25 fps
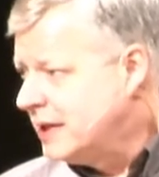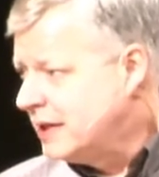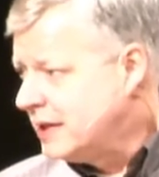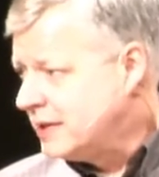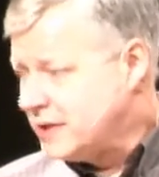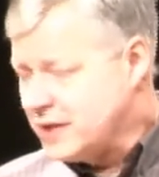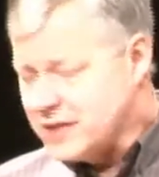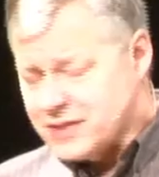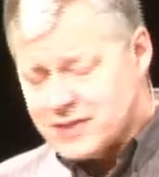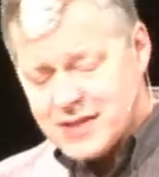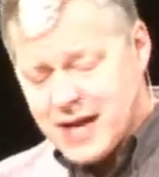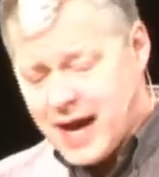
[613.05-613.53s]

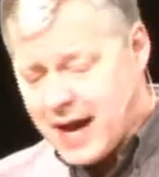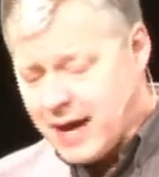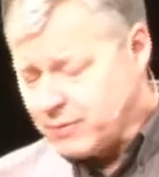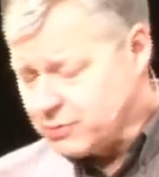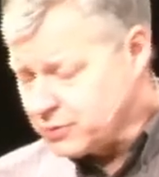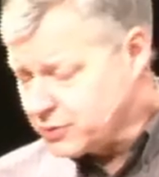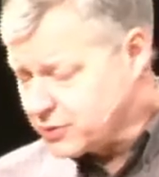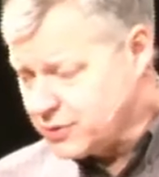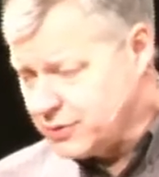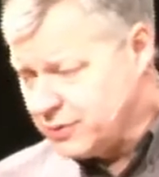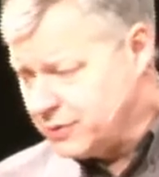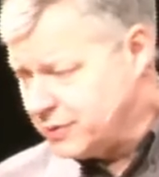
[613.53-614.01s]
This guy
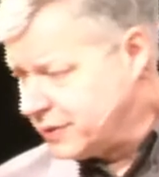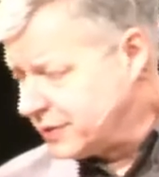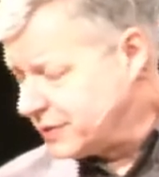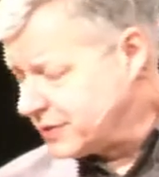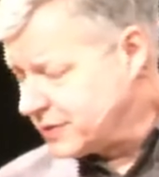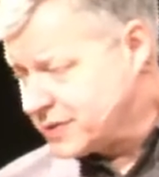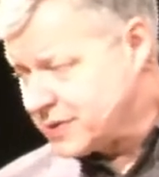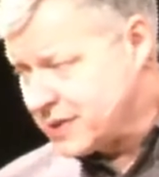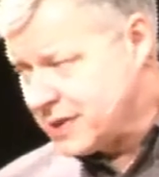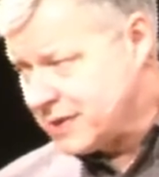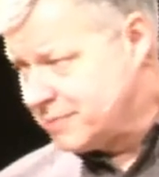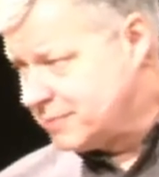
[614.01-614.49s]
was doing
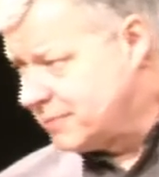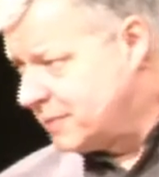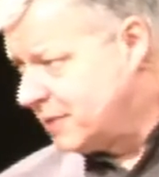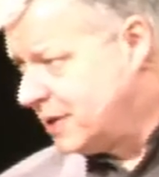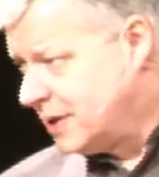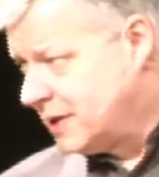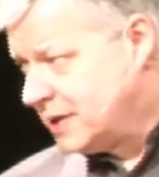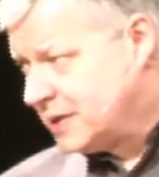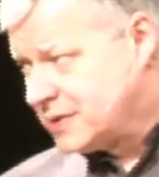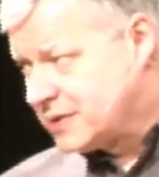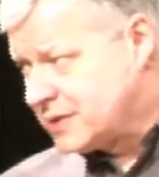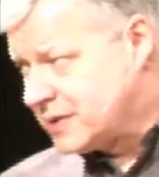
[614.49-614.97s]
some,
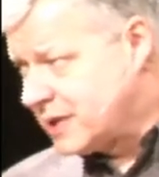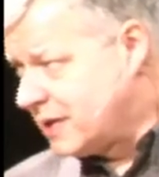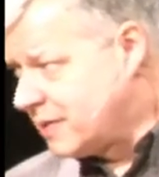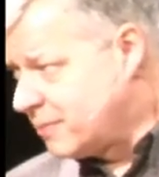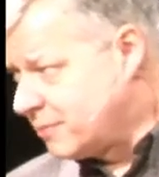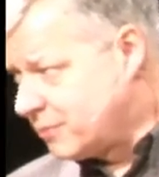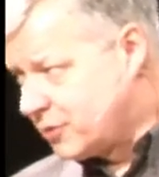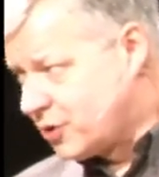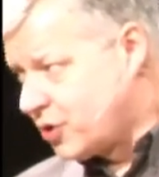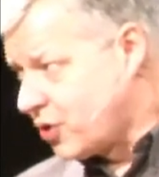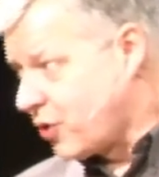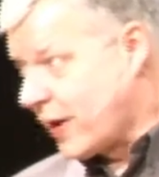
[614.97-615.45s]

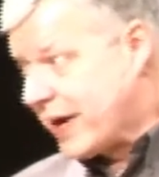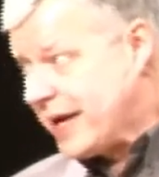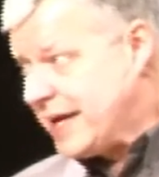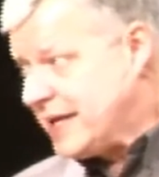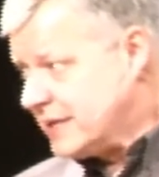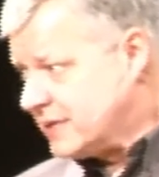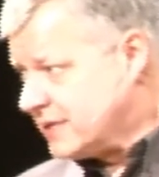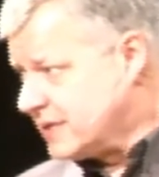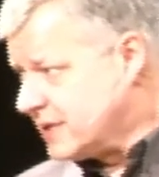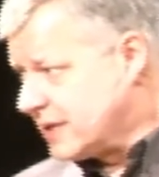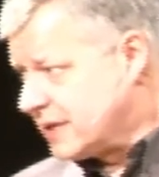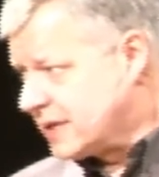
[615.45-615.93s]
some
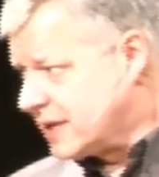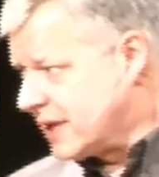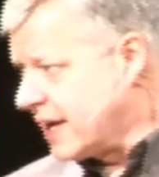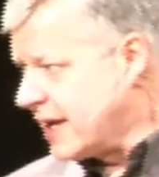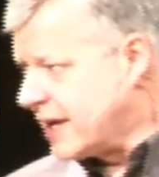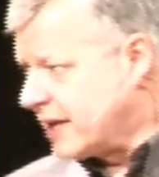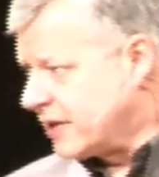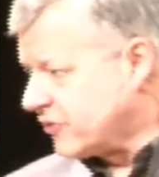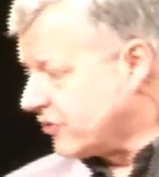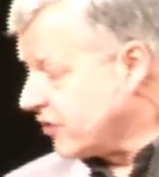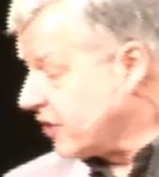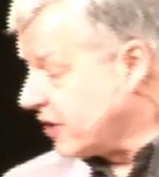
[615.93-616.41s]
crazy
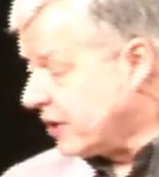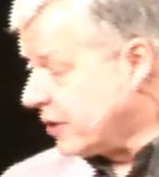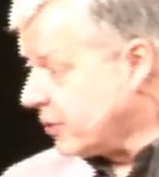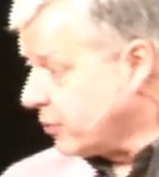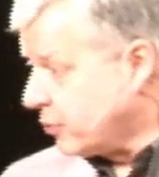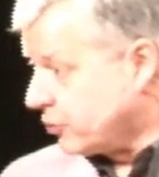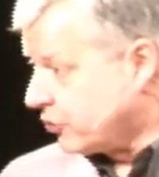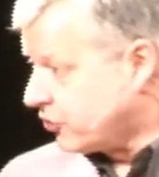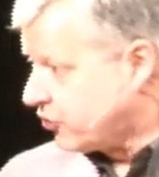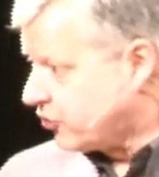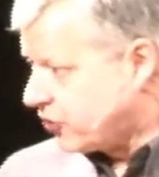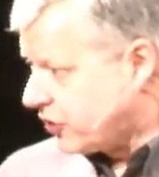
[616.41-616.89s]
things, and it
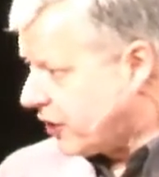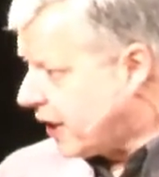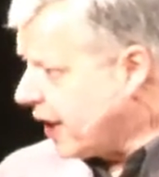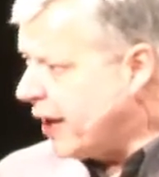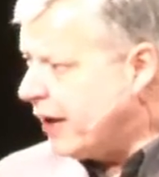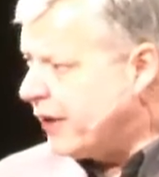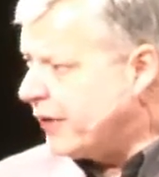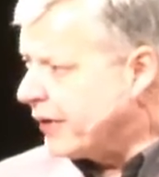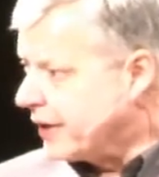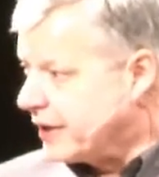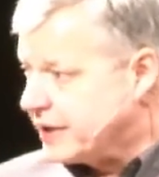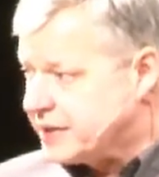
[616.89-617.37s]
was
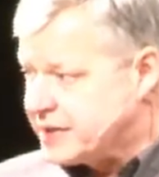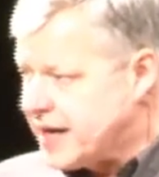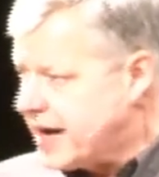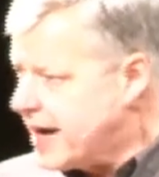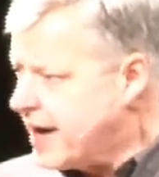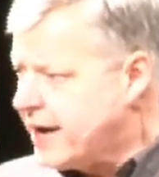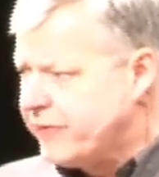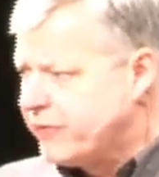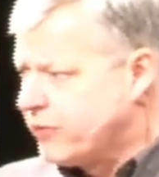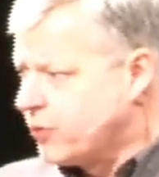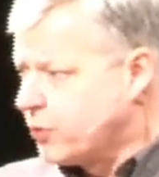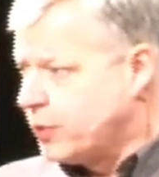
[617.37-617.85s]
scary to
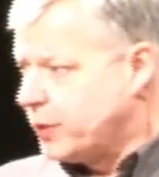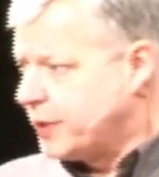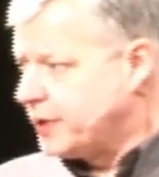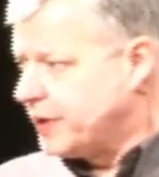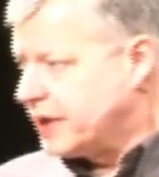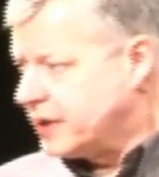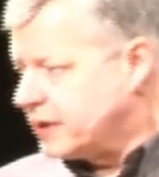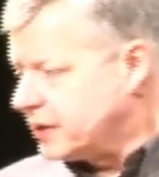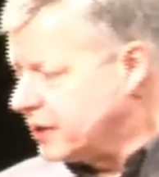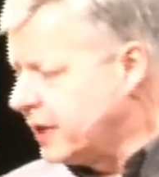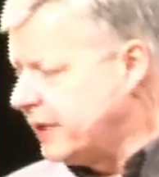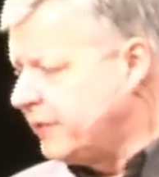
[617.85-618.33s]
everyone
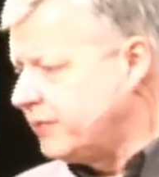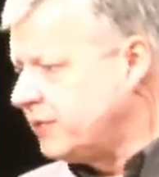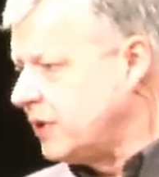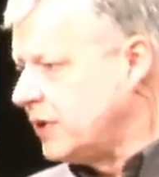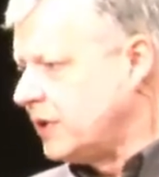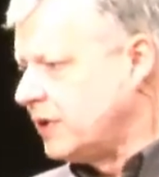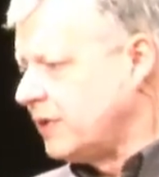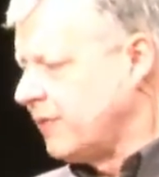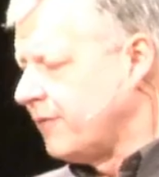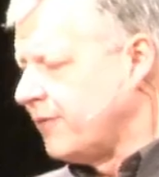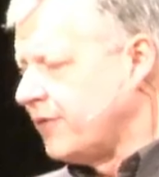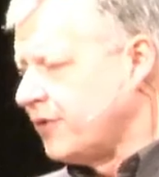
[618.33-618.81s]
that lived
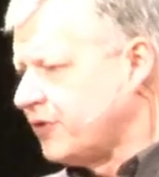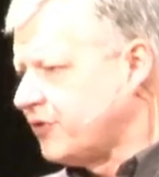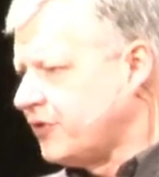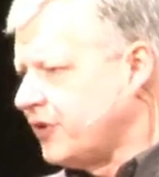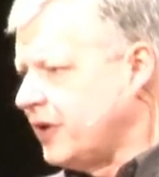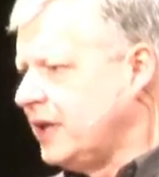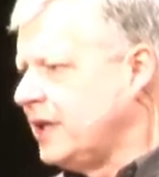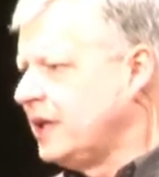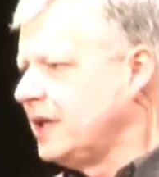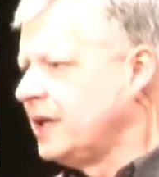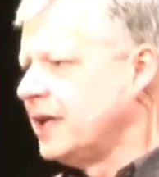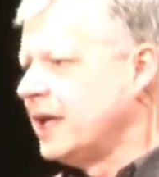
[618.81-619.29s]
in the
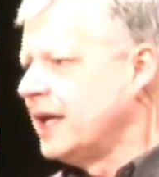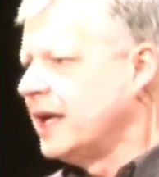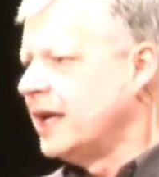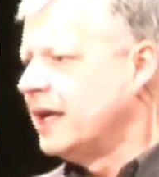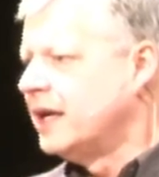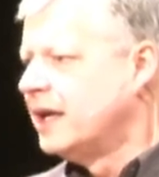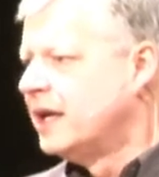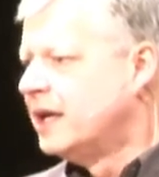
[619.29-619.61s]
vicinity.